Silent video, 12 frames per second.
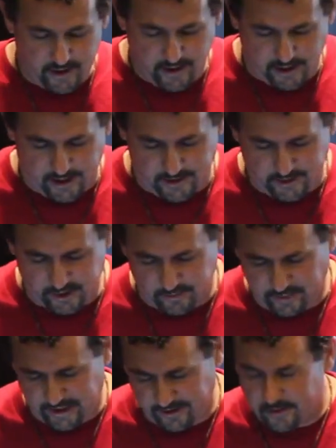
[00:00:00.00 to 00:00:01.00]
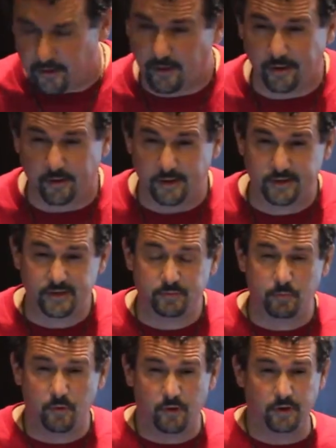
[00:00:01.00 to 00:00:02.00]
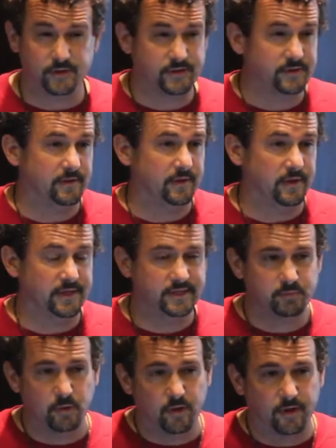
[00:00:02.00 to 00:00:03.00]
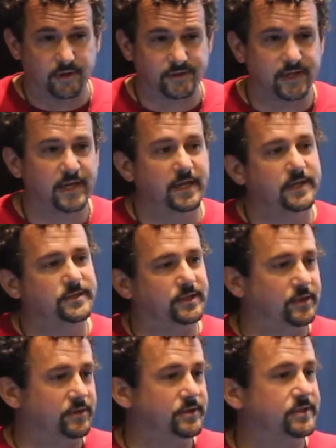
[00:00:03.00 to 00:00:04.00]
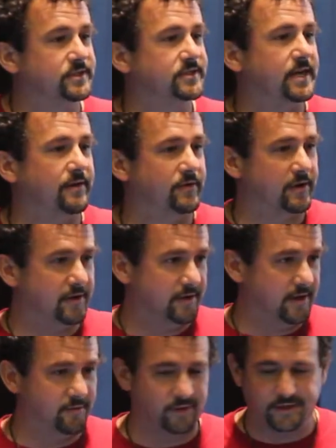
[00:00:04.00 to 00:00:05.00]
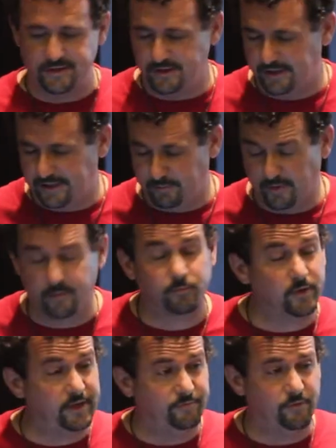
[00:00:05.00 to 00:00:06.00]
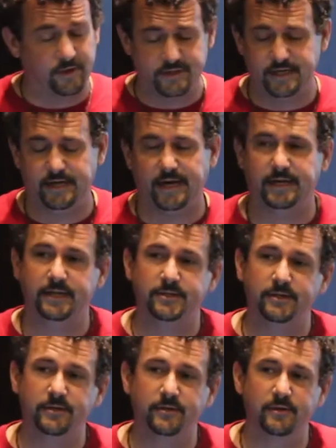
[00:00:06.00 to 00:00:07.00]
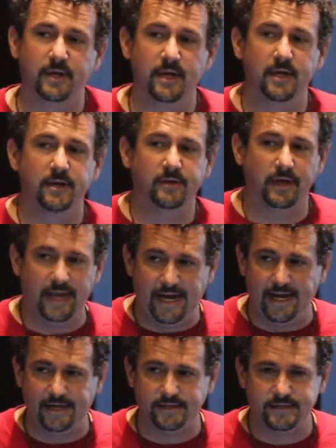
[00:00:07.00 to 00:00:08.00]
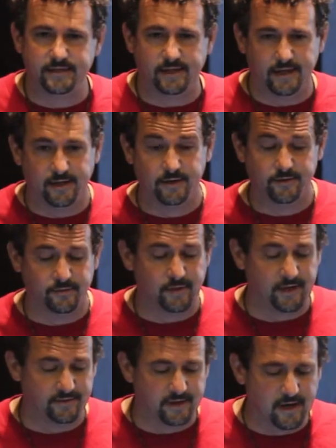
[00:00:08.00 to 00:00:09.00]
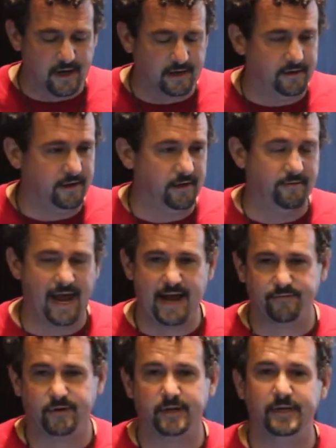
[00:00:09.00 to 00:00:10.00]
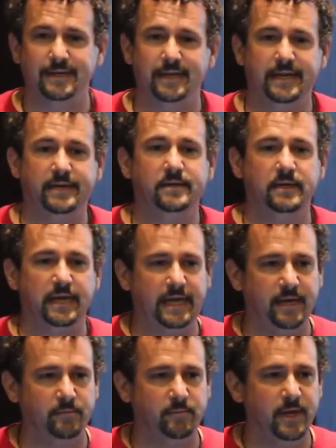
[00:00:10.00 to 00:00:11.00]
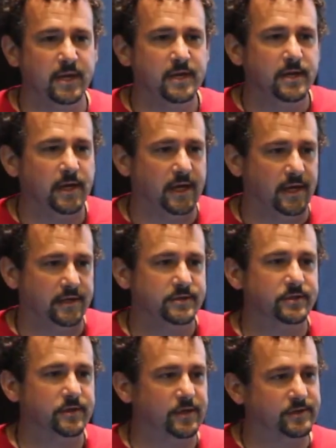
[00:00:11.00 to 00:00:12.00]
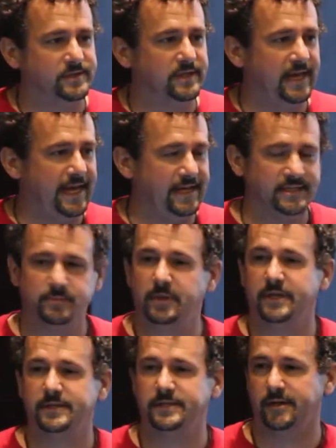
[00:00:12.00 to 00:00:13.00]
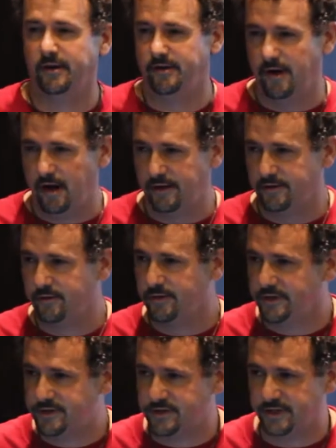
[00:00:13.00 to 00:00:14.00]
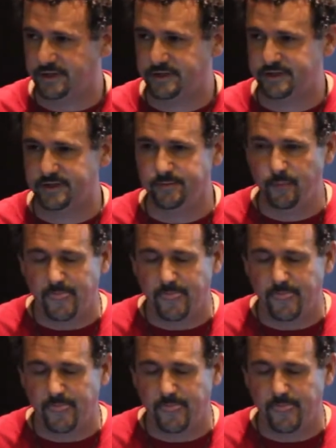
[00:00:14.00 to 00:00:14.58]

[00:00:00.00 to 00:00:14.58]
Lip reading: European colonial explorers to discover originally pre-1492 the lands throughout the continent of Africa and lay claim to those lands because they are non-Christians.